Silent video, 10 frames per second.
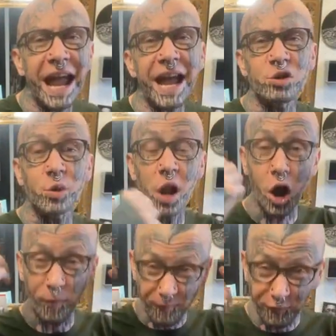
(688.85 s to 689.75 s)
at hand, which
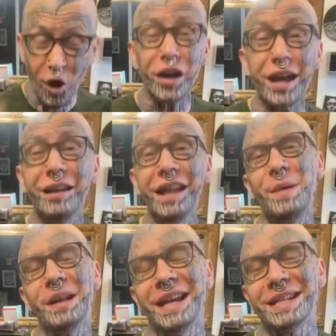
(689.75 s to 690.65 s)
are fucking
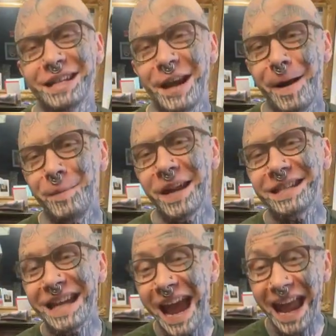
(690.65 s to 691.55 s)
limitless,
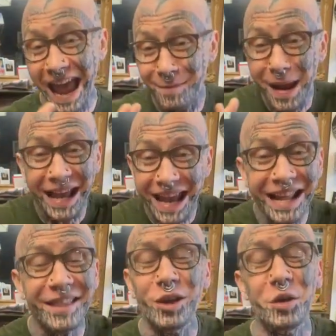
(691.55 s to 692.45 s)
and, and make
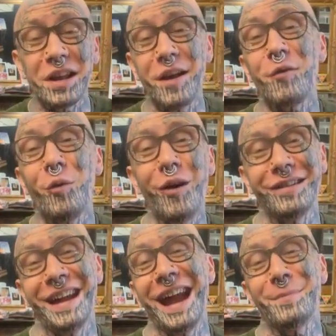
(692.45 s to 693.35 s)
anything you could ever
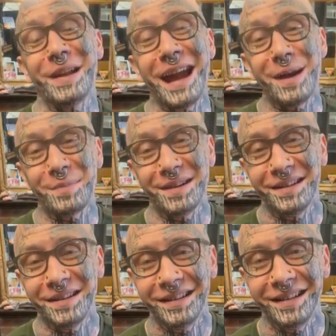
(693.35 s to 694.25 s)
want to happen happen.